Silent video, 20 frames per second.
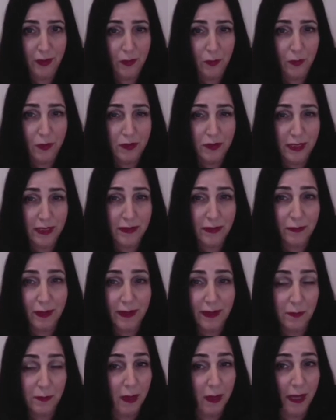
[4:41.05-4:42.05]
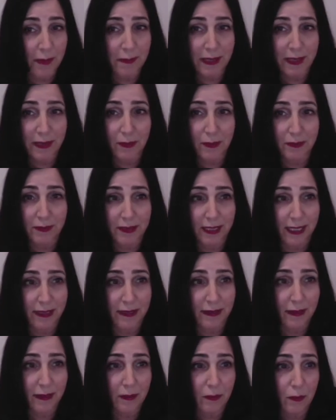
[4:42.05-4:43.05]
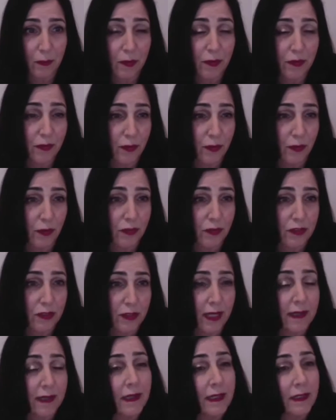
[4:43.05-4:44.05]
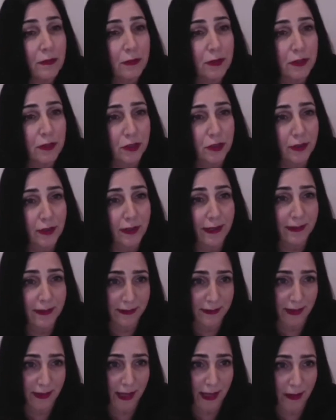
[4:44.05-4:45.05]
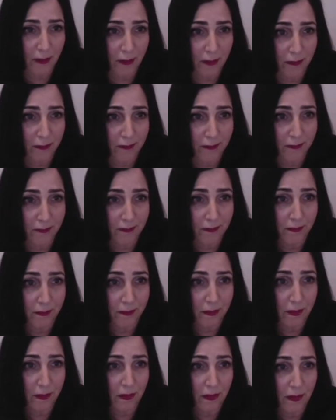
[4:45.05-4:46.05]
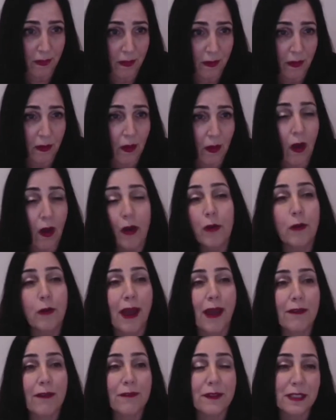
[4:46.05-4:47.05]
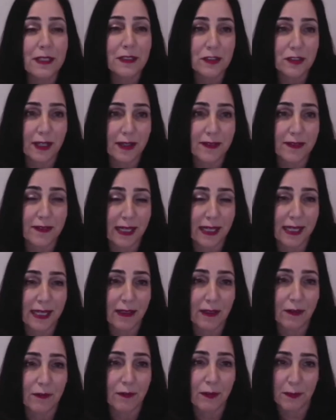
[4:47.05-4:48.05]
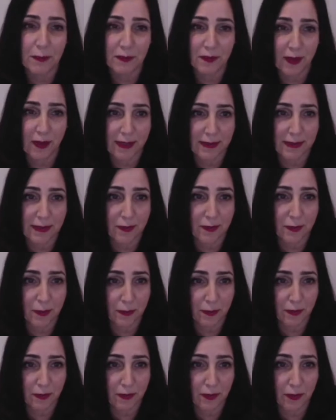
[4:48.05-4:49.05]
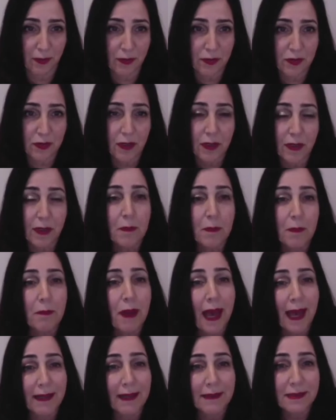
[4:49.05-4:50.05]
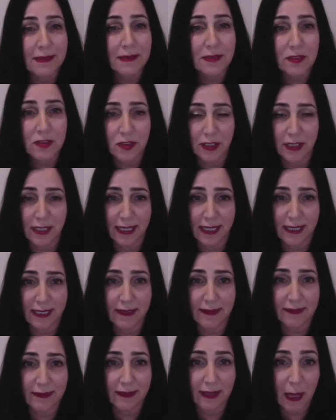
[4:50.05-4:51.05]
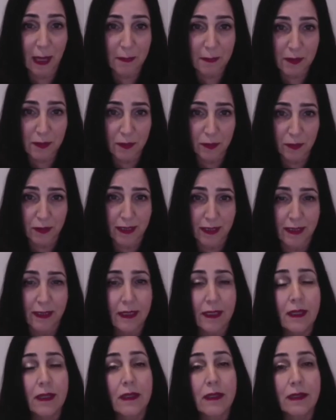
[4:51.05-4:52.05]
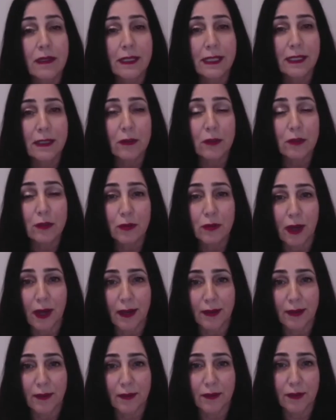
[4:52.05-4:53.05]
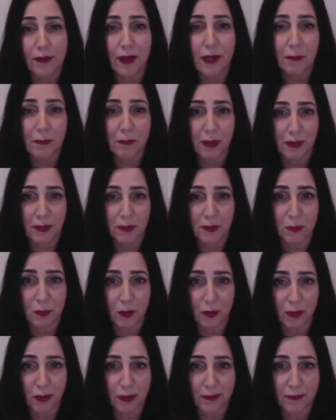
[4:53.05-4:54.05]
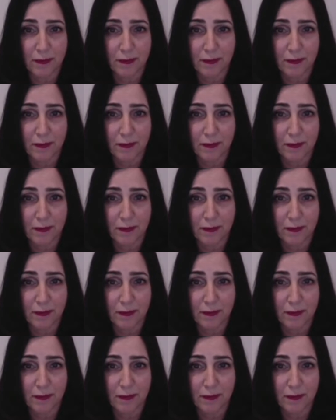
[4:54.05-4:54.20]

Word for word: which integrates biomedical data, research, and literature at scale. Our graph ingests data from scientific research, patents, genetics, chemistry, clinical trials, and much more.